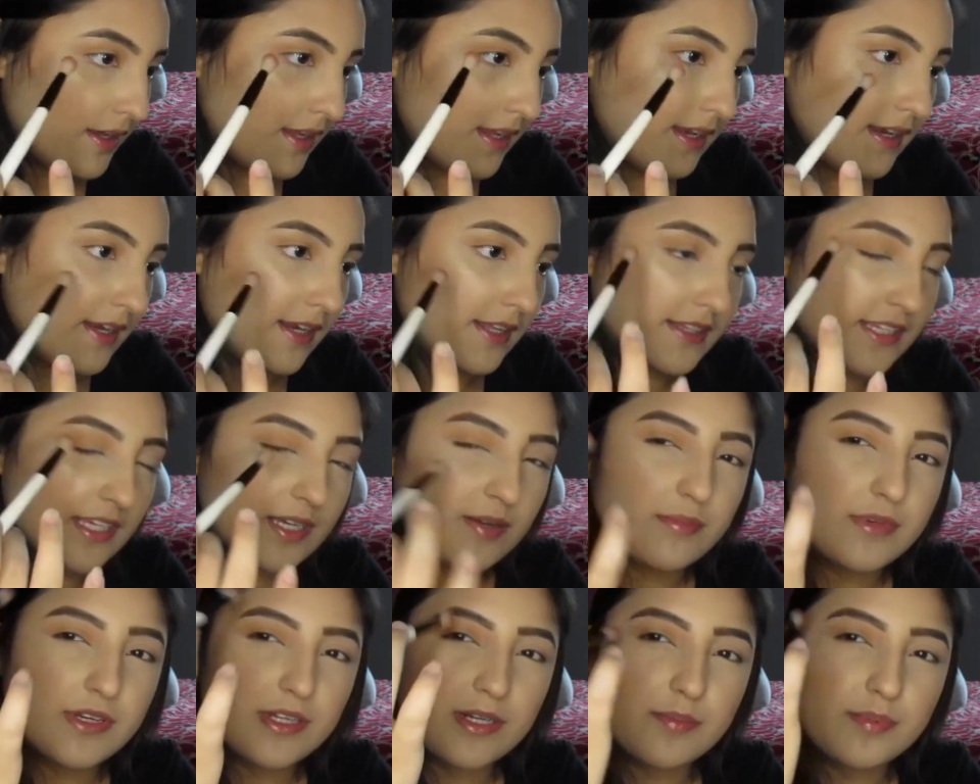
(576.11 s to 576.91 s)
And I think
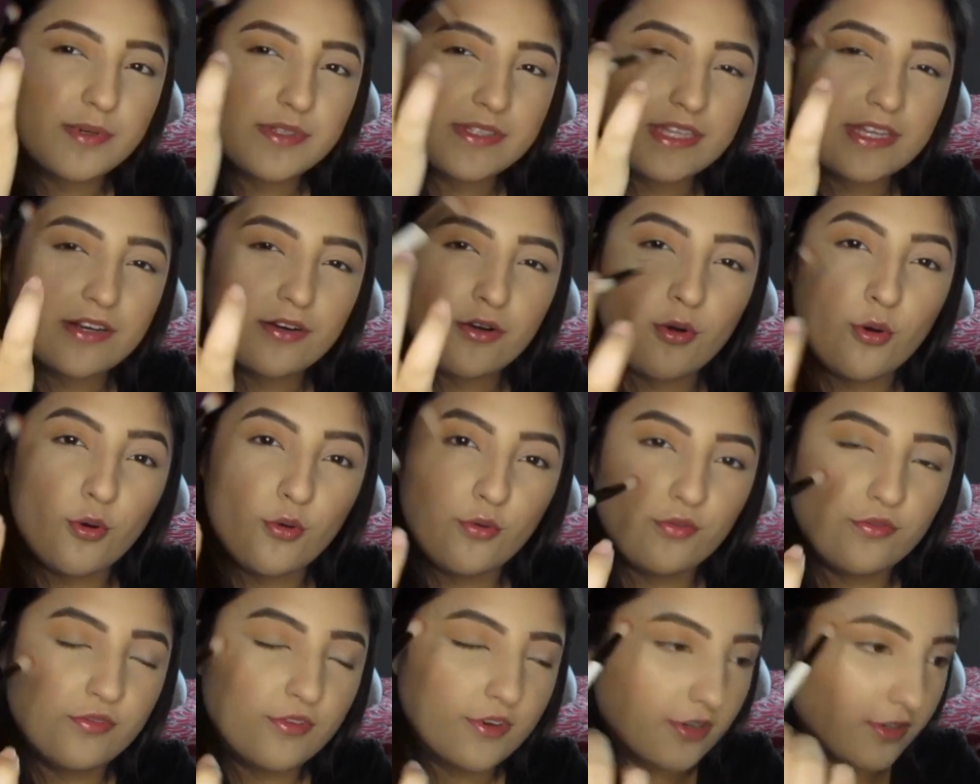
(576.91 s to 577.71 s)
I'm going to put that
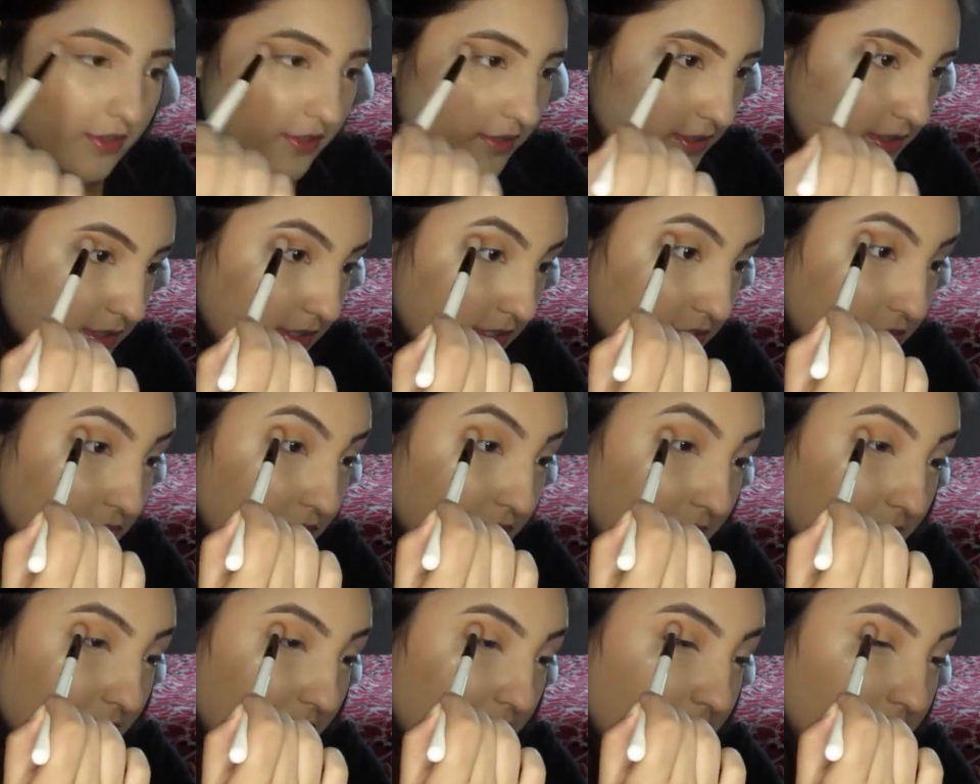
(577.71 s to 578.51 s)
over the
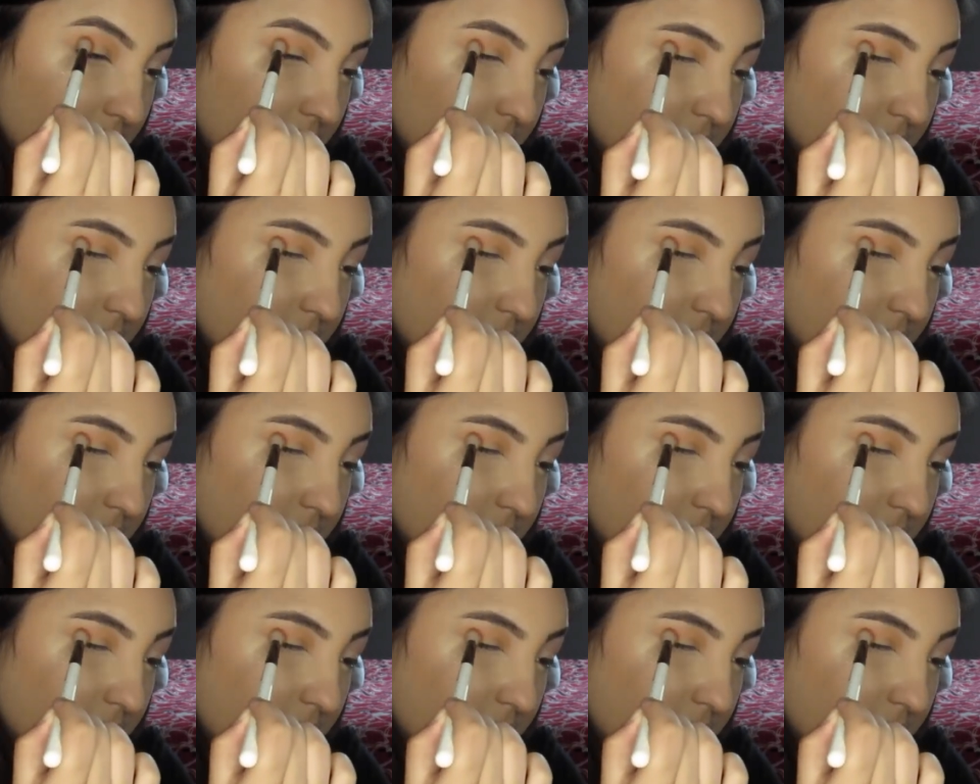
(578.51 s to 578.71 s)
shade.